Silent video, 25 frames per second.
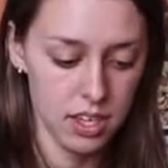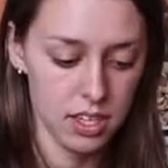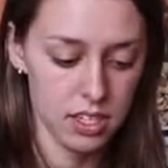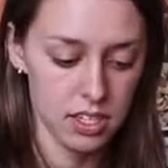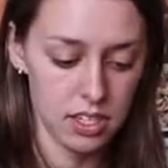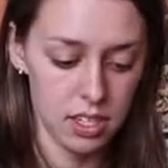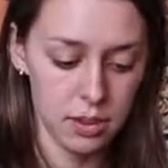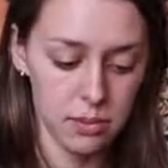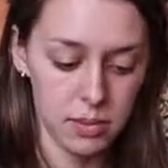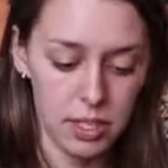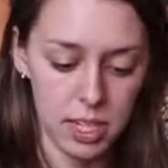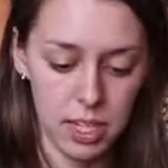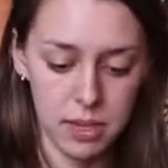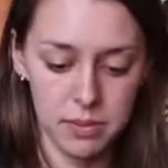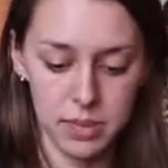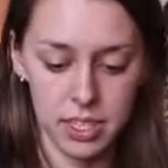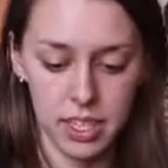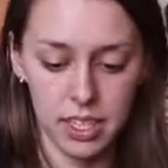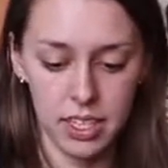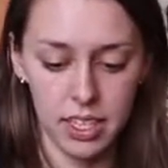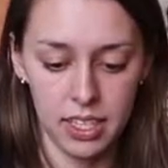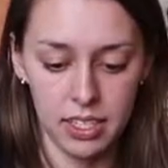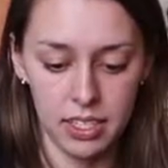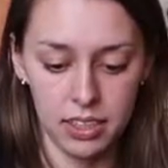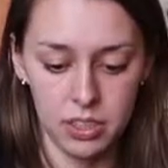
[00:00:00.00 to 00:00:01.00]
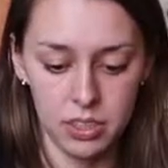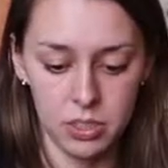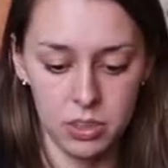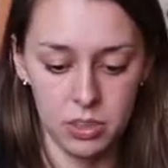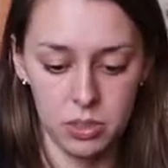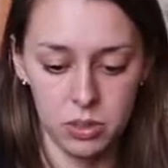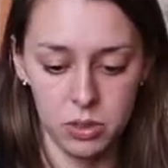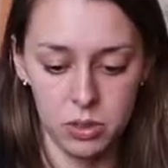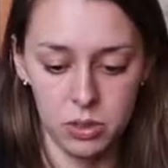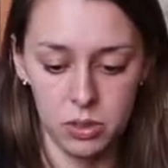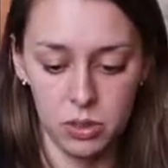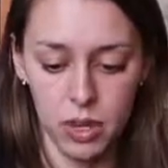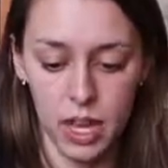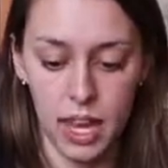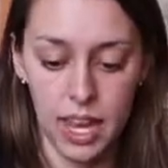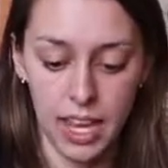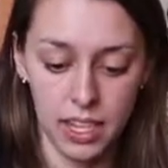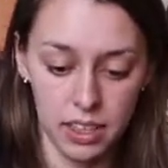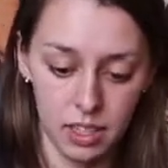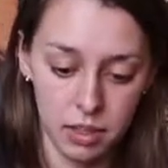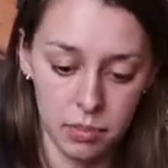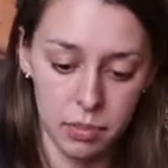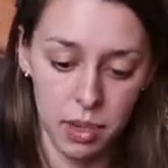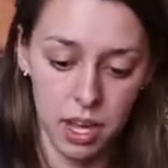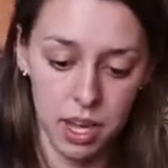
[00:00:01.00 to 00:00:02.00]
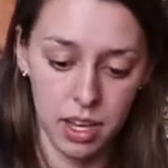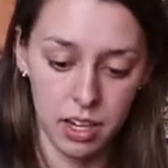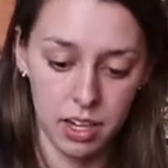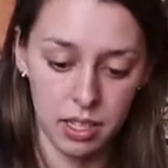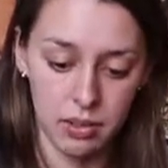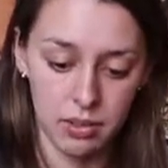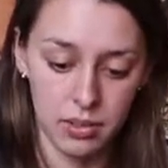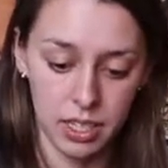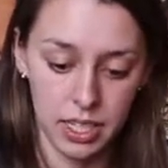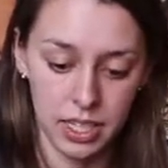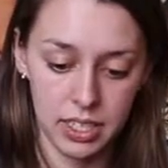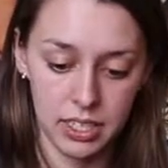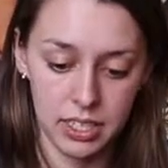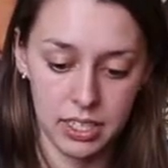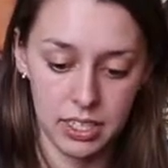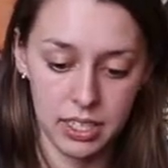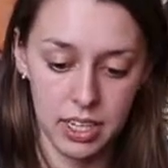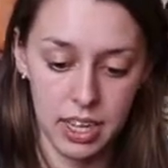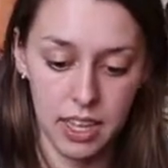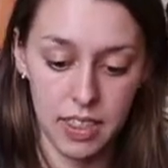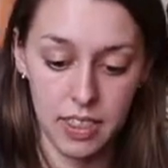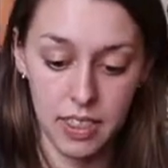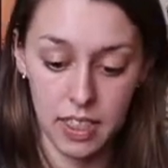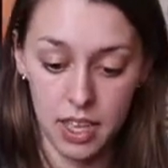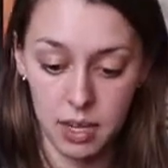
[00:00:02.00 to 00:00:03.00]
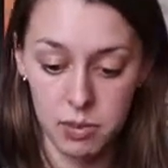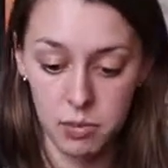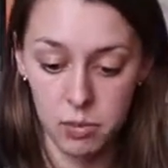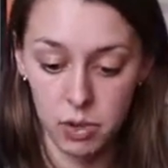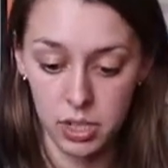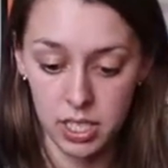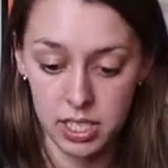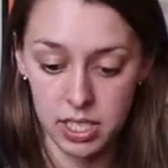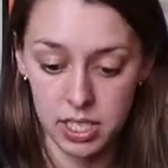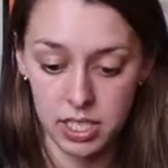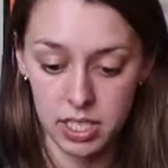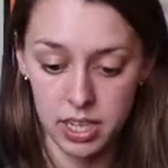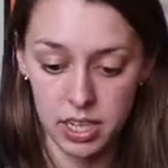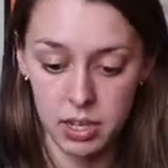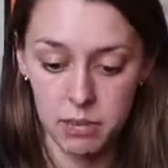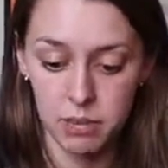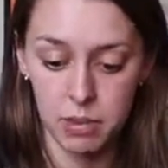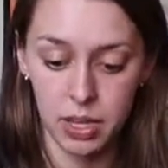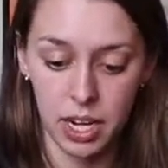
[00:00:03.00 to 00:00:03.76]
Sometimes I like to add the potting mix and then moisten it,